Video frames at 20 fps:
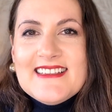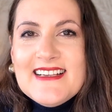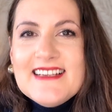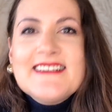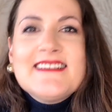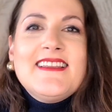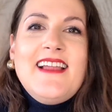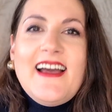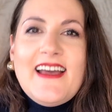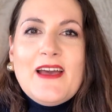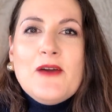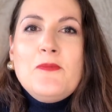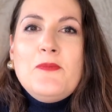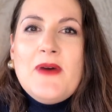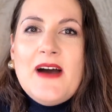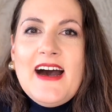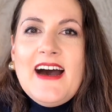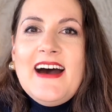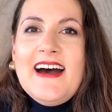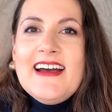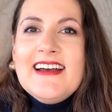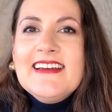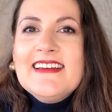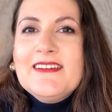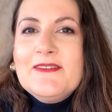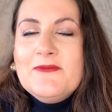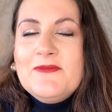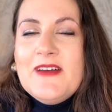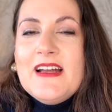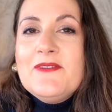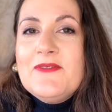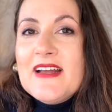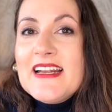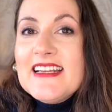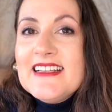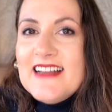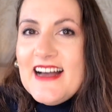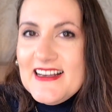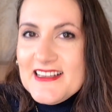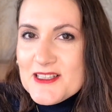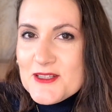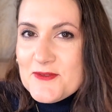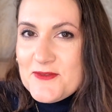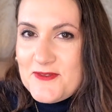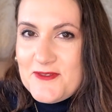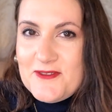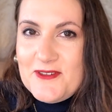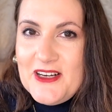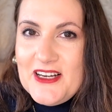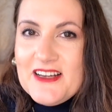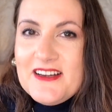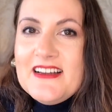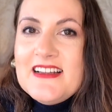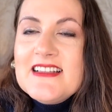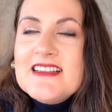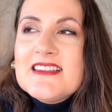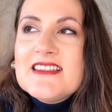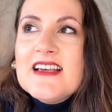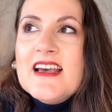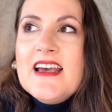is like a pie. Very, very nice fragrance.